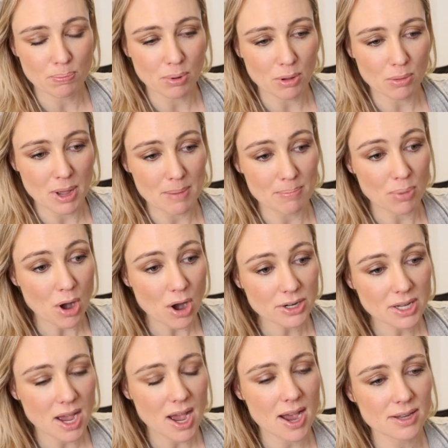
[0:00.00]

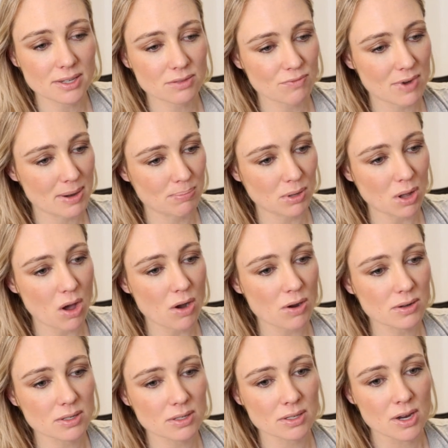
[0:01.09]
podcasts, read
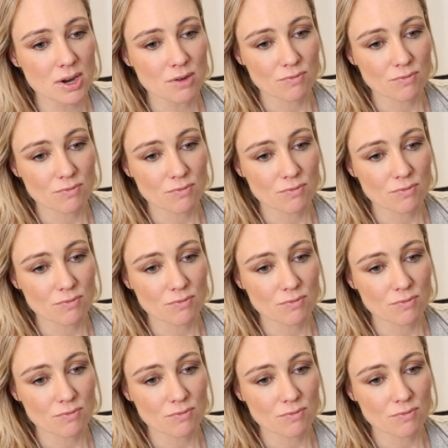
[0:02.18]
blogs,